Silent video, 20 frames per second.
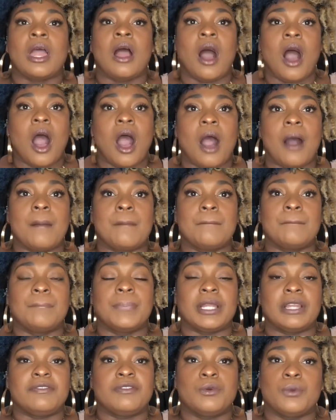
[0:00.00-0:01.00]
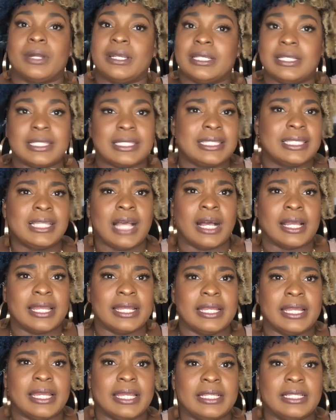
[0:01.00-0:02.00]
Um, but if you wanted to tuck
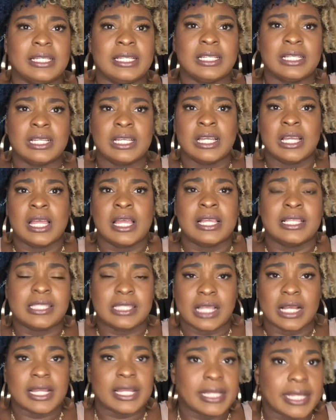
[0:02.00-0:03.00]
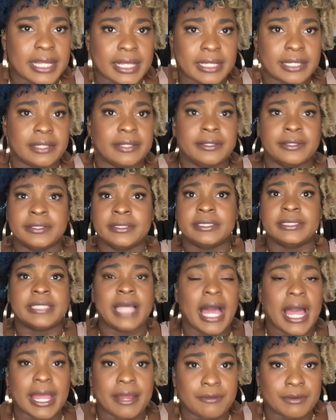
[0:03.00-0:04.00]
it in, suck it in,
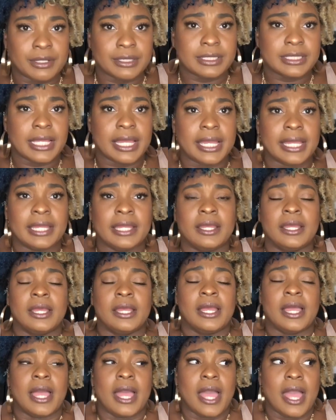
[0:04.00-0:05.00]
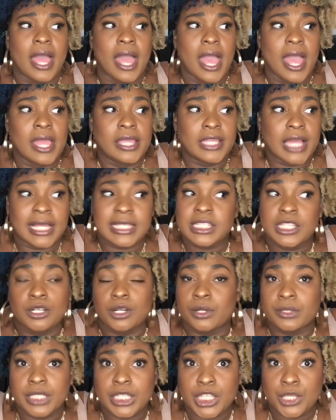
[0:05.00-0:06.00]
tie it real tight, I still
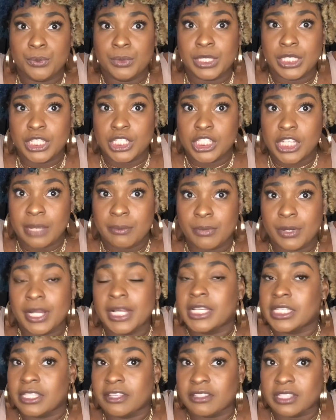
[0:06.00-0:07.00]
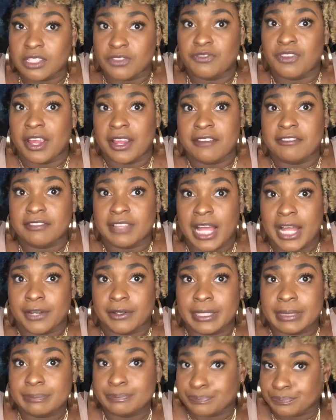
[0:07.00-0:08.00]
don't think you would need shapewear because it's very
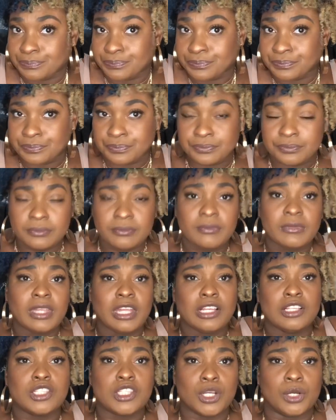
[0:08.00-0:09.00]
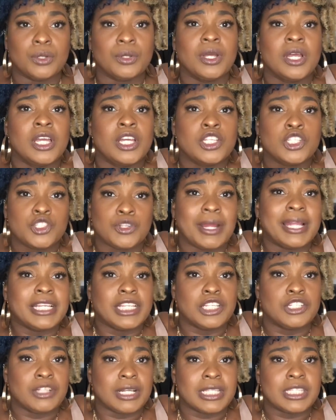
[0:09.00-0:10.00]
flattering. So
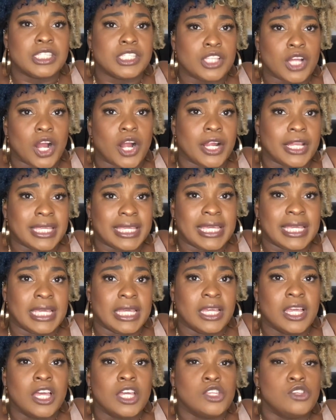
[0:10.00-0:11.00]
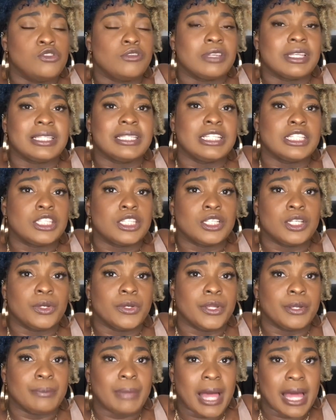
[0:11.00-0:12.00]
trendy dresses are key. You just need to know
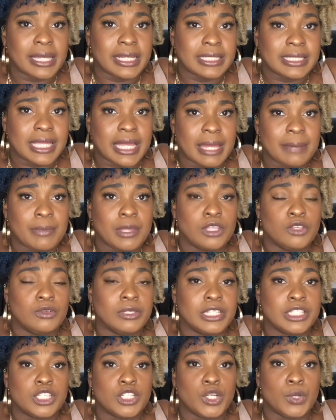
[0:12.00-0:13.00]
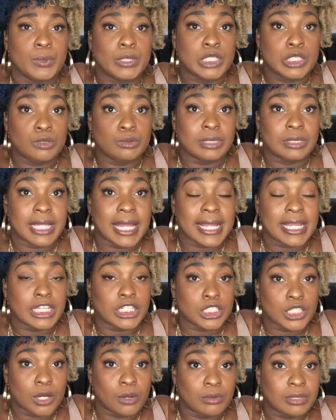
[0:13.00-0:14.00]
your body type. You need to know what you like and
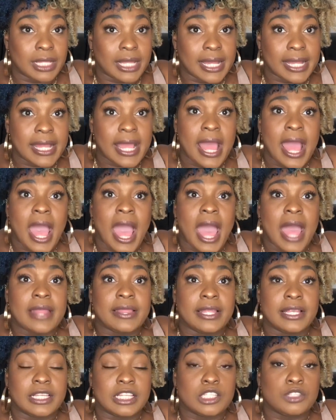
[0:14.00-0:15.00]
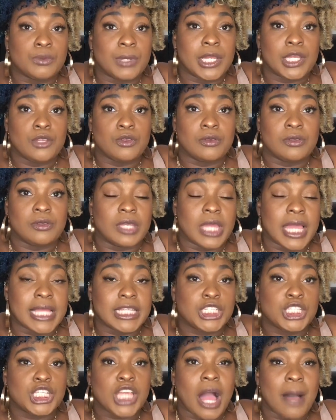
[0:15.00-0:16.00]
don't like. And then this way,
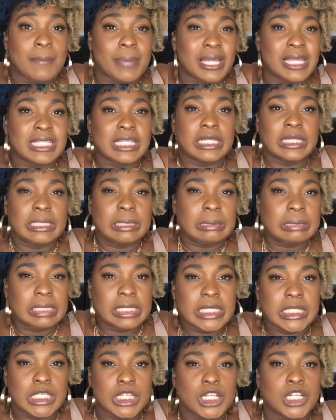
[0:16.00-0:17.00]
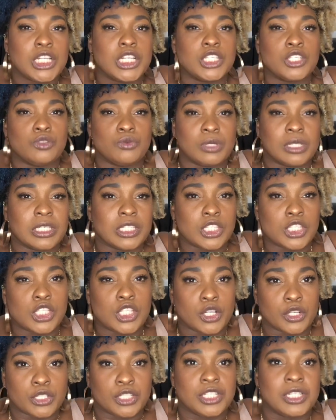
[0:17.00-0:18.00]
shopping is a little easier because you can
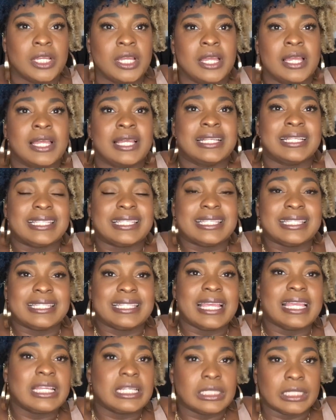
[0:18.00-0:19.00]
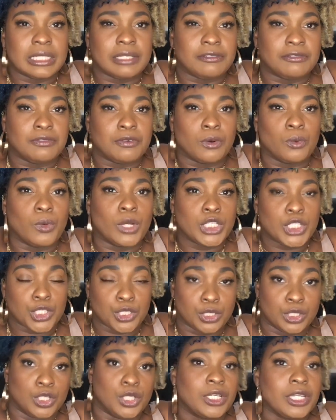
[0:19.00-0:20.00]
search distinctly for what you're
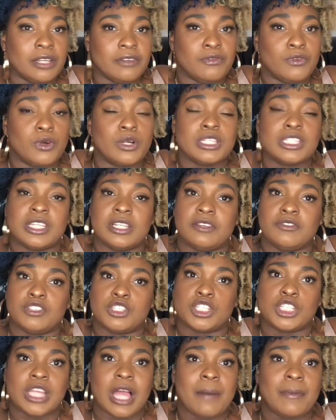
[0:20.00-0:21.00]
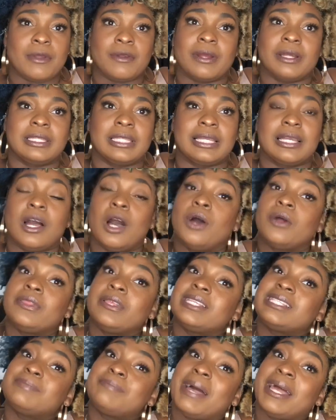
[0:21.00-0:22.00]
looking for instead of just shopping around thinking, oh,
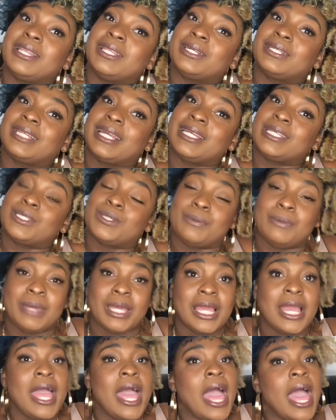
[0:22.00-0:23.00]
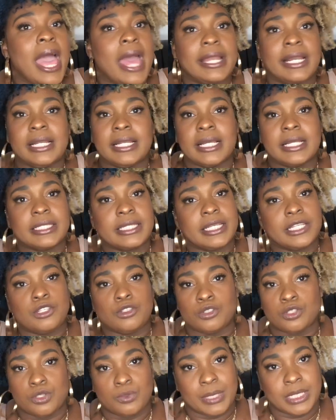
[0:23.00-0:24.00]
this might look nice on me, and it doesn't, and you
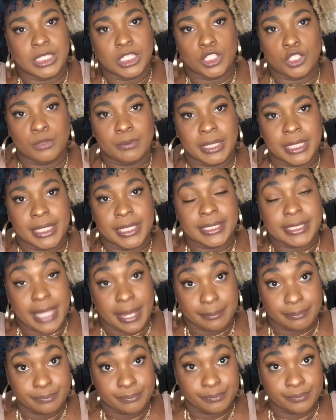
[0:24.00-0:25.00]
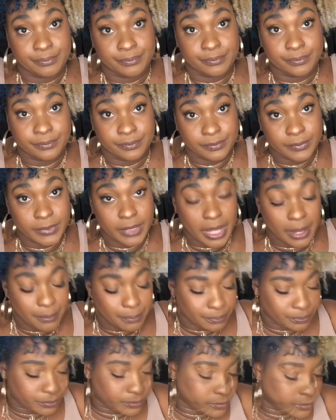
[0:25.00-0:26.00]
just wasted your money and time. Okay,
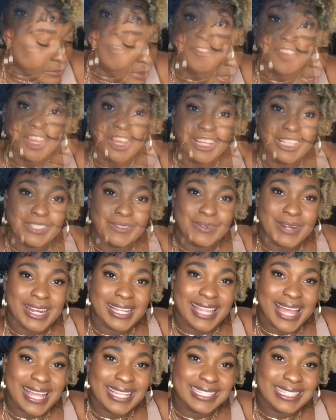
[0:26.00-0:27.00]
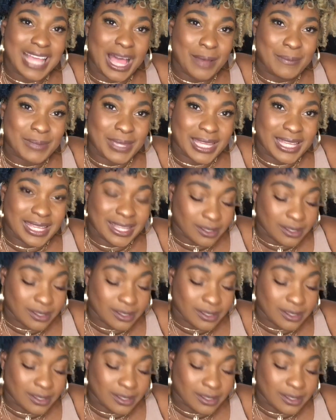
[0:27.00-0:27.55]
moving on to our last topic.